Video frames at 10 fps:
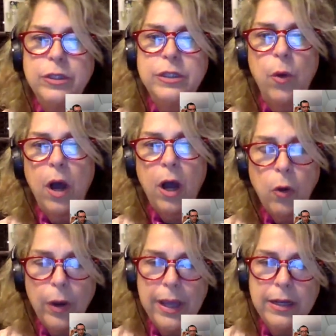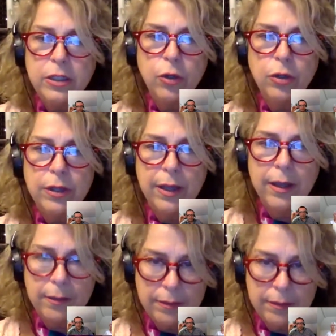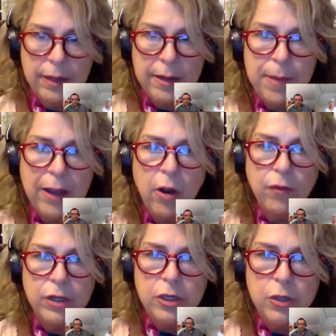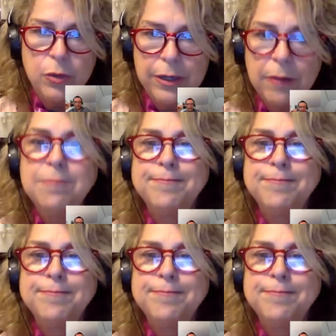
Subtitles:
so I'll go ahead and turn it back over to you, Neil.